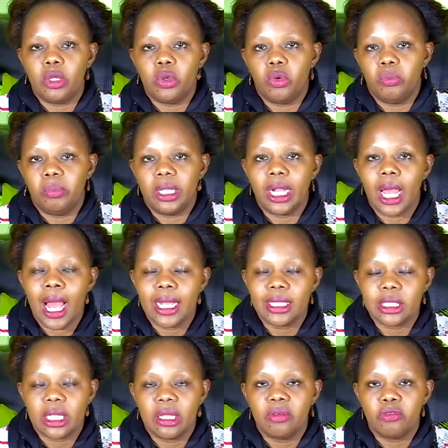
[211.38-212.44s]
you've been
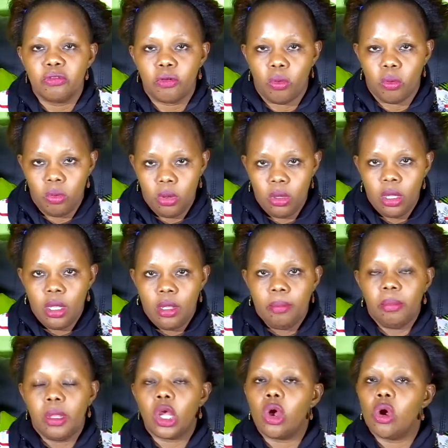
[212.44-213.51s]
asking for.
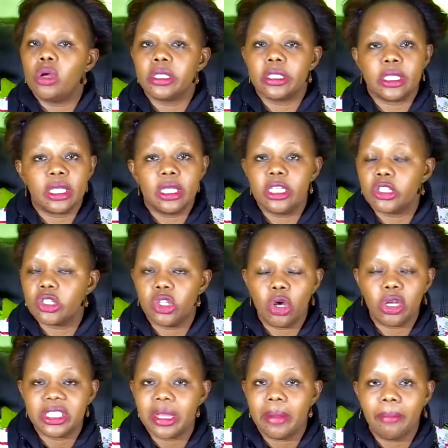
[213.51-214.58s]
Because He's
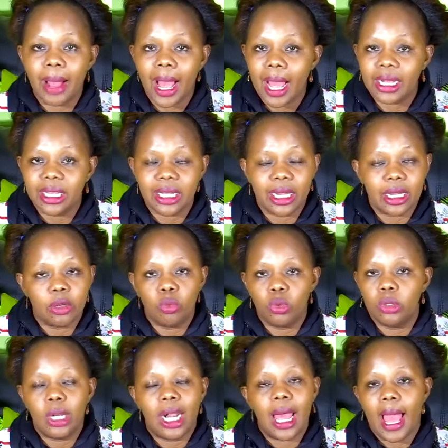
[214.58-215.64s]
not a man that He
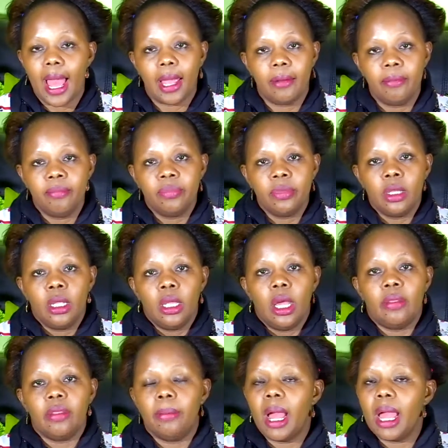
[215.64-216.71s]
would lie.
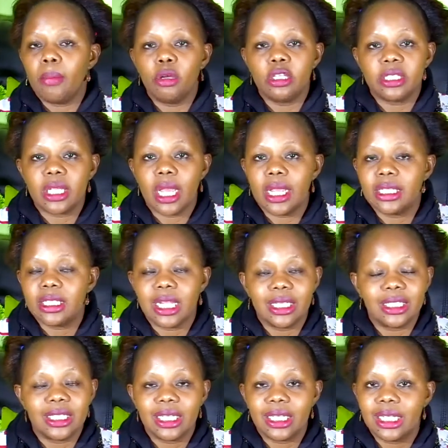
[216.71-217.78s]
And the Bible says
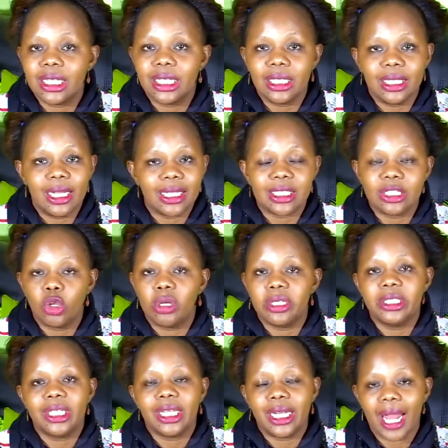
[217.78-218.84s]
that He does
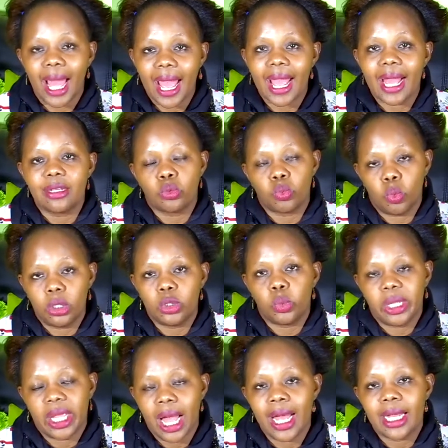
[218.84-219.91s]
not deny us what
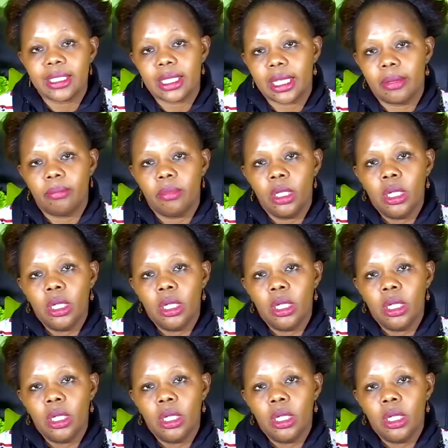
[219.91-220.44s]
we ask Him.